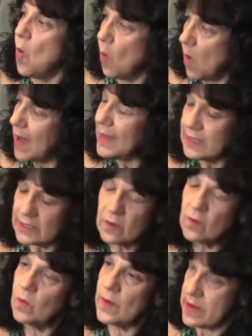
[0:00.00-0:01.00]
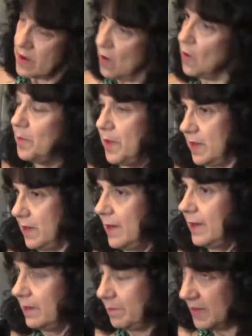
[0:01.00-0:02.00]
Why don't we open
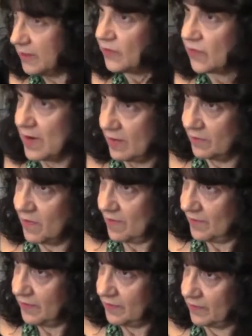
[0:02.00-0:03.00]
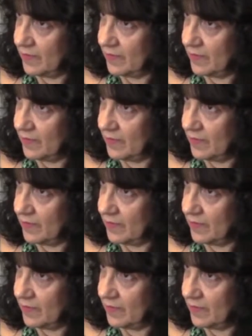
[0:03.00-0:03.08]
an administrative office